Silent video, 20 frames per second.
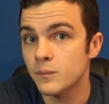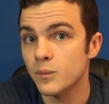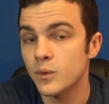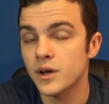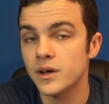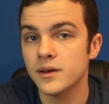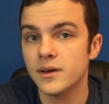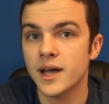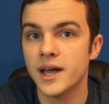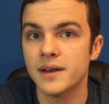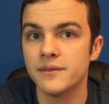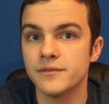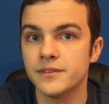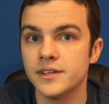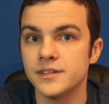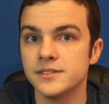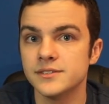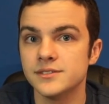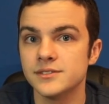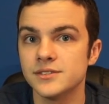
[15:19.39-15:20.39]
What kind of
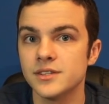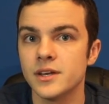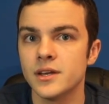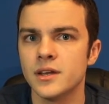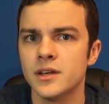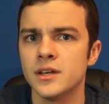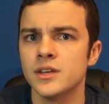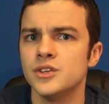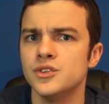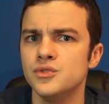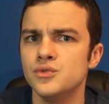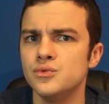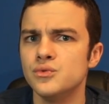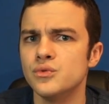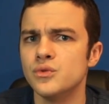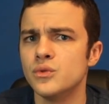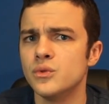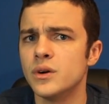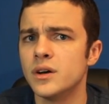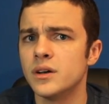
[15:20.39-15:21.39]
things
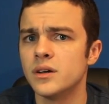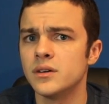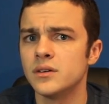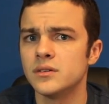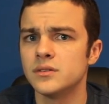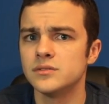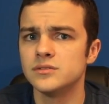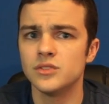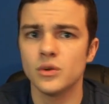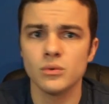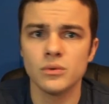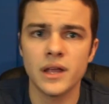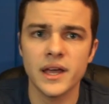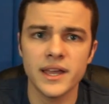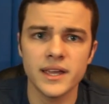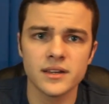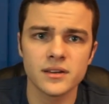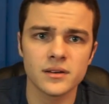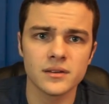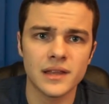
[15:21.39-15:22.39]
you don't
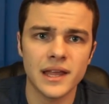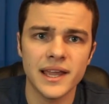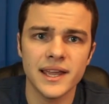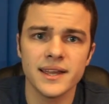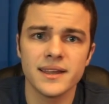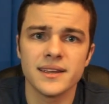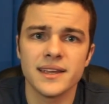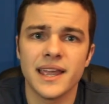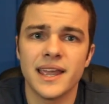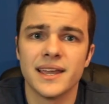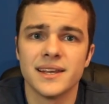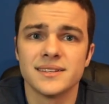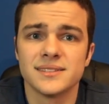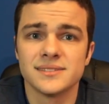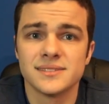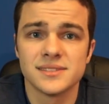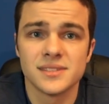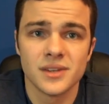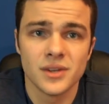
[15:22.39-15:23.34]
like or like, and